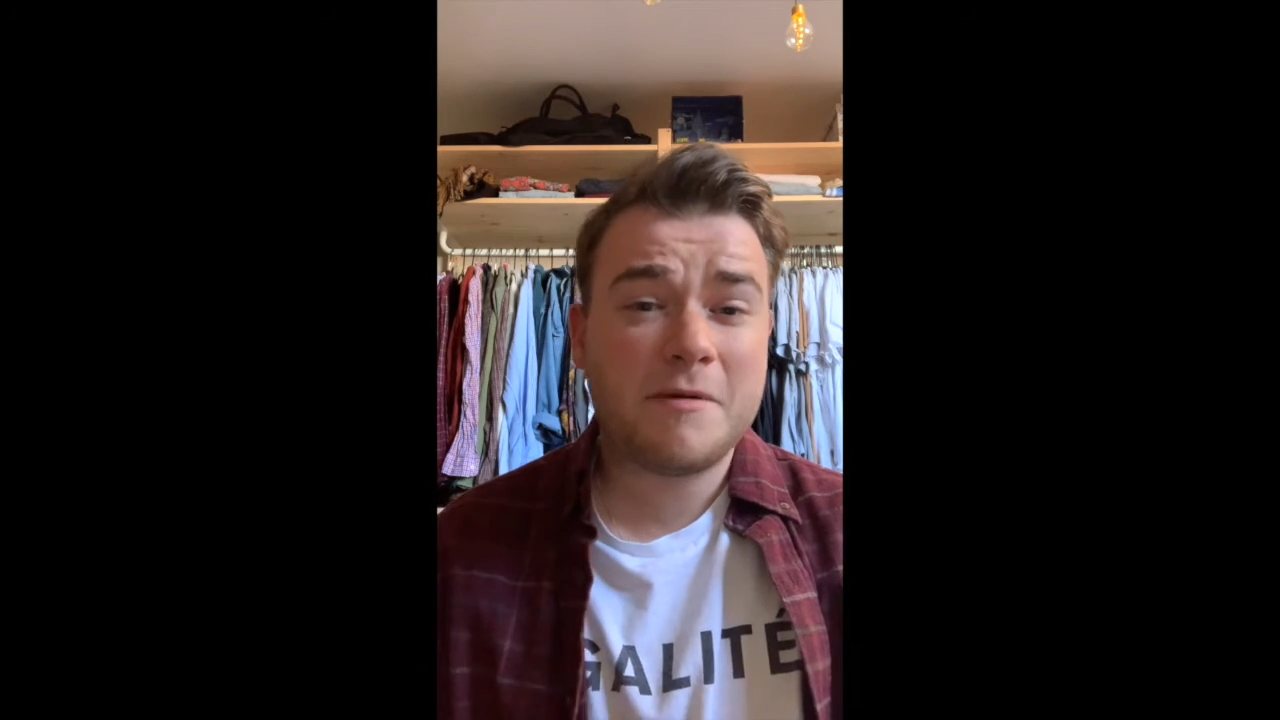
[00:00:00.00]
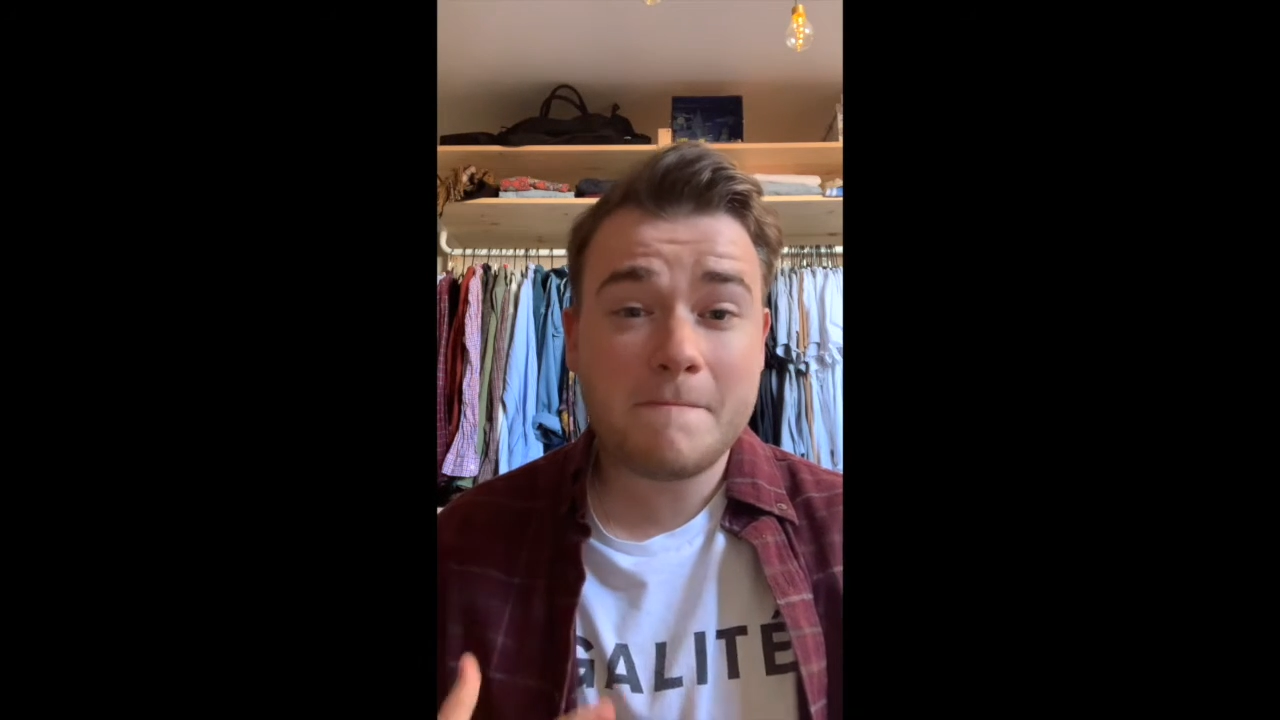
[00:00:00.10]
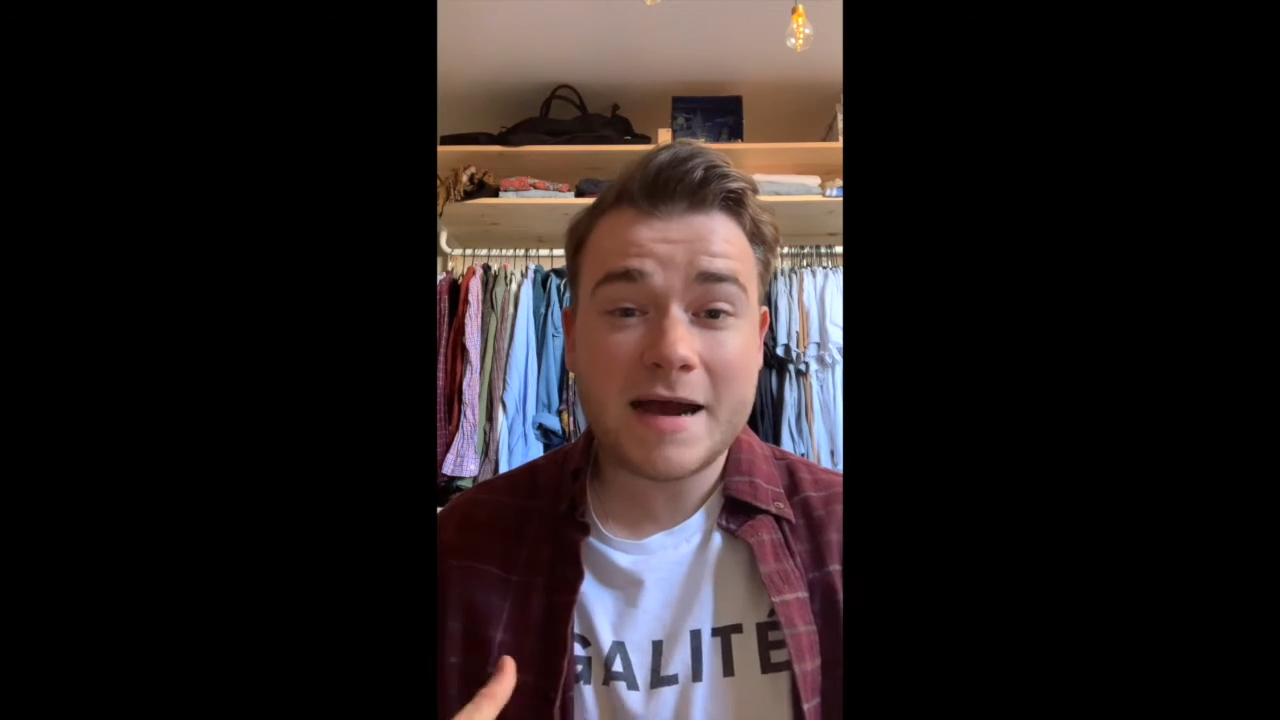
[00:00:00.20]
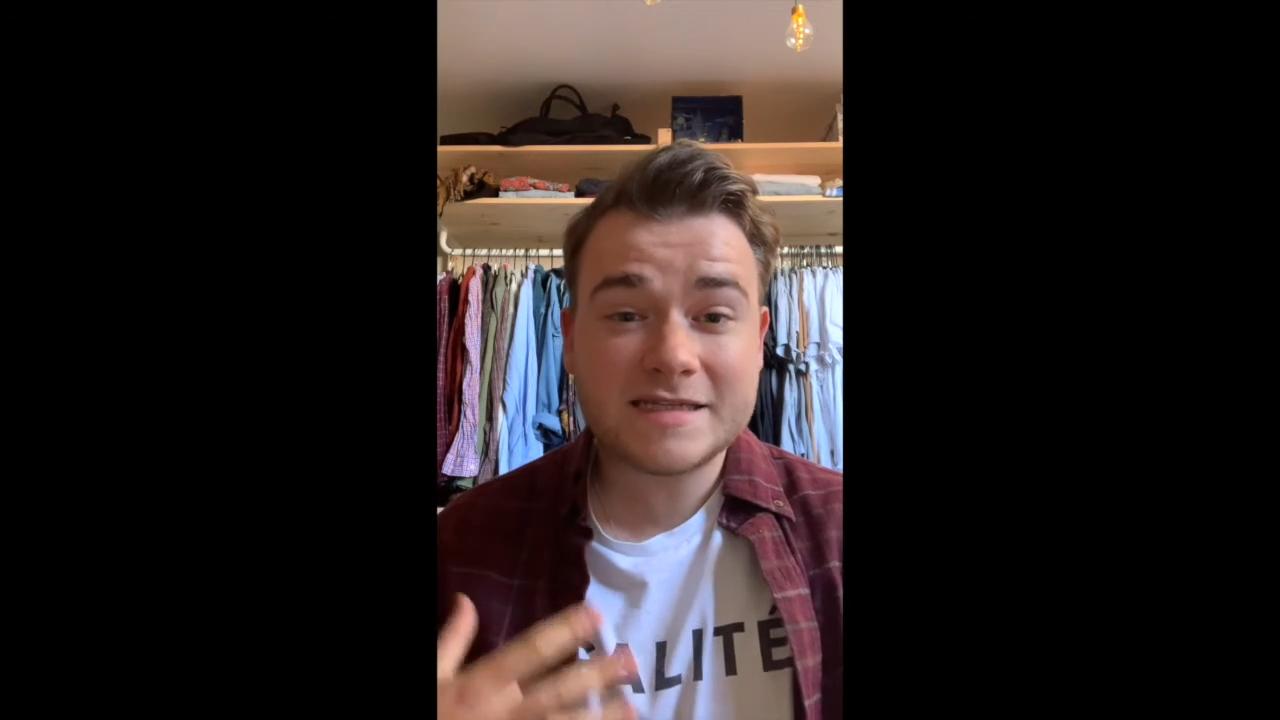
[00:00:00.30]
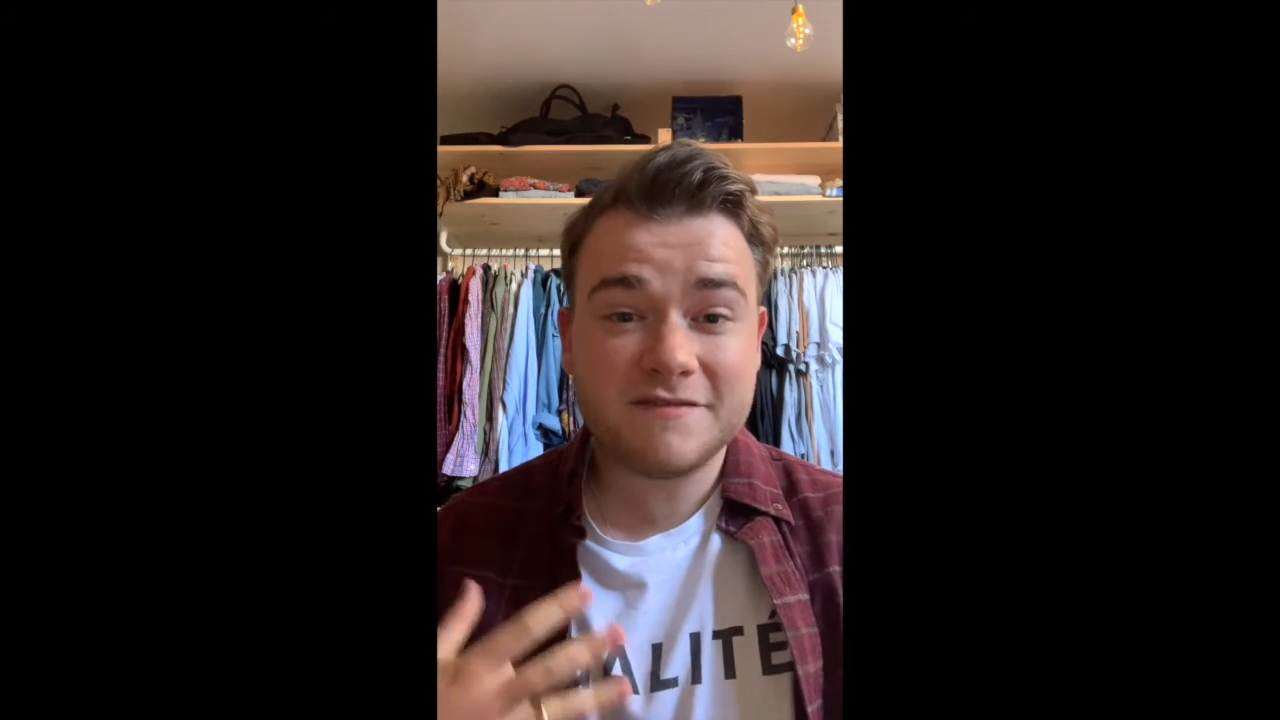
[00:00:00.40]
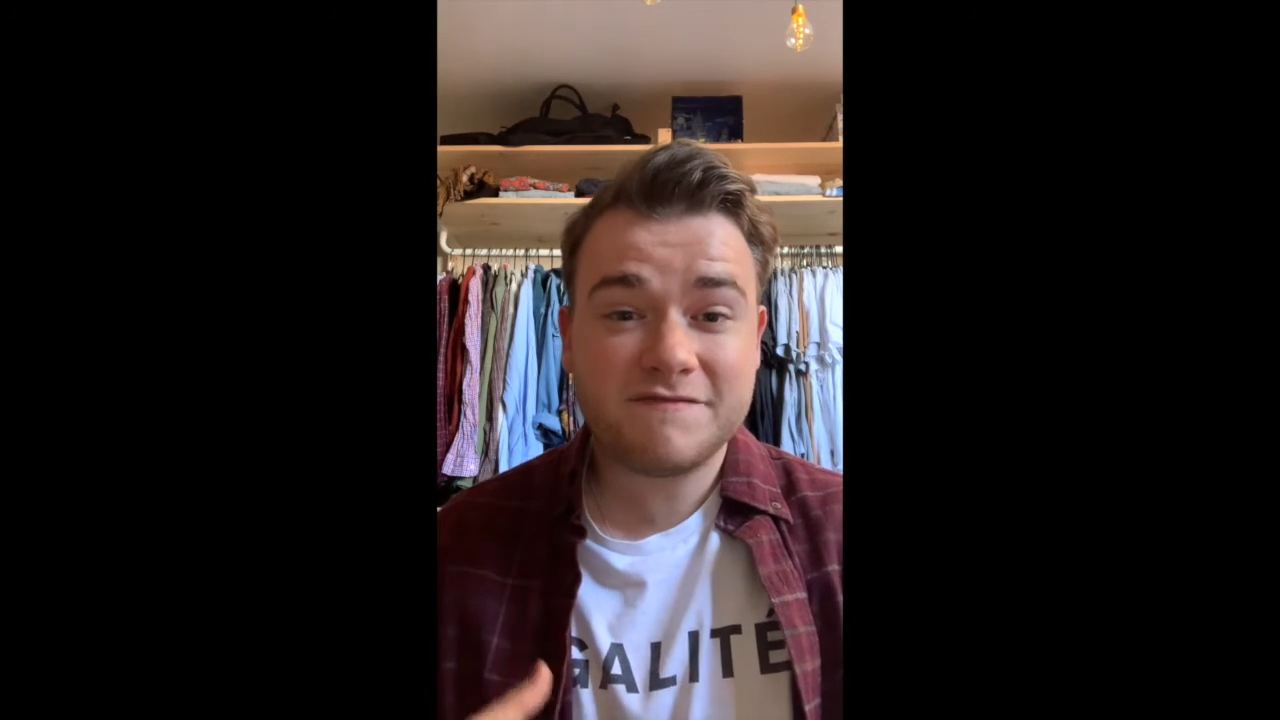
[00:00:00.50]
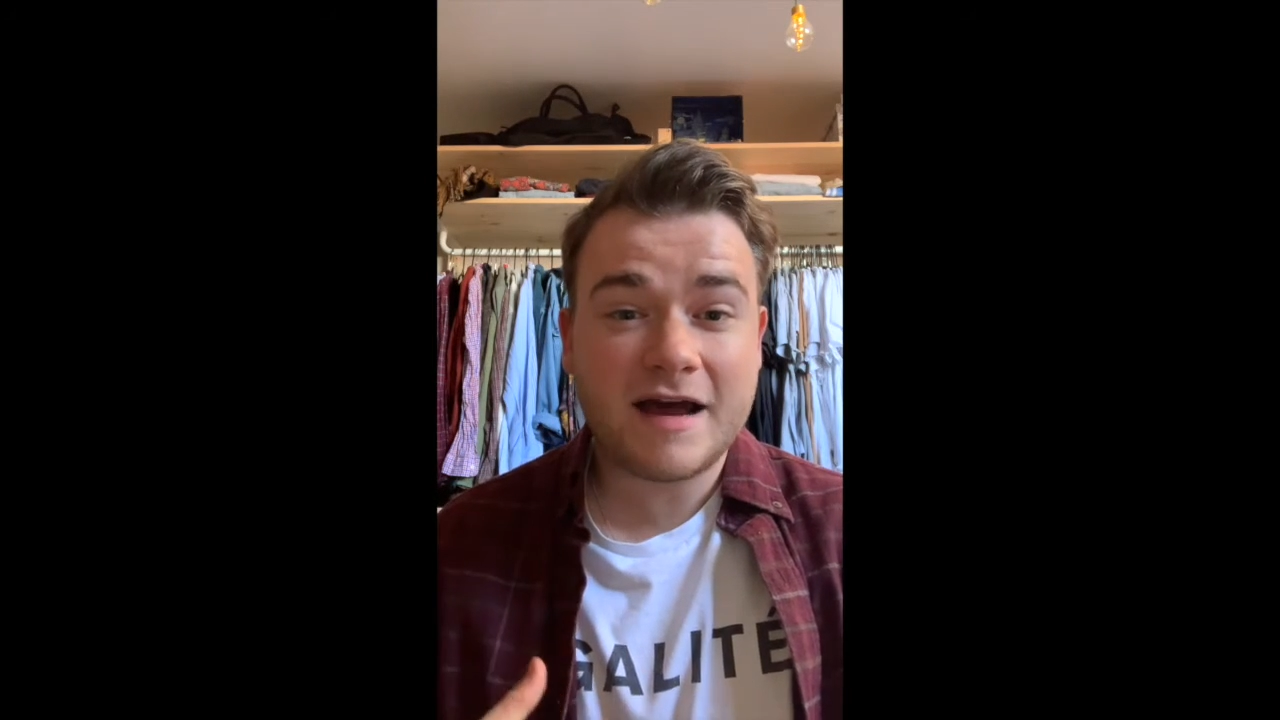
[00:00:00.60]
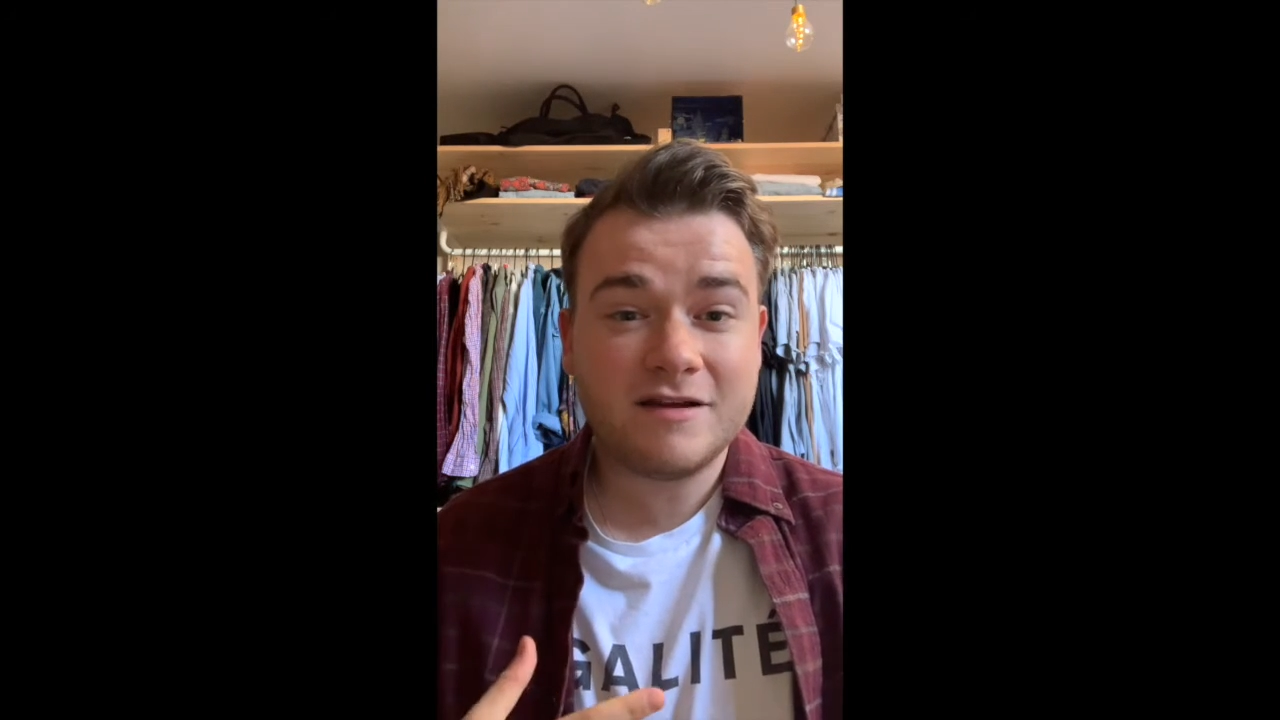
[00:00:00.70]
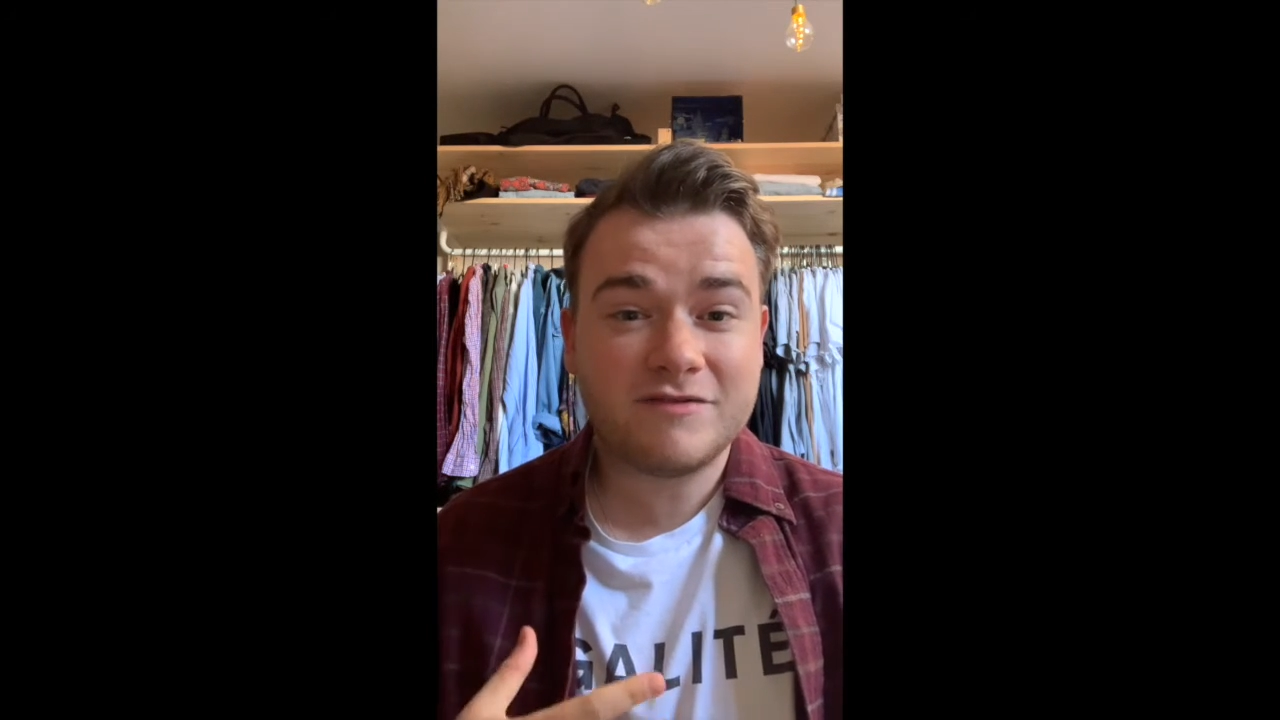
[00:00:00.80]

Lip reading: a massive fan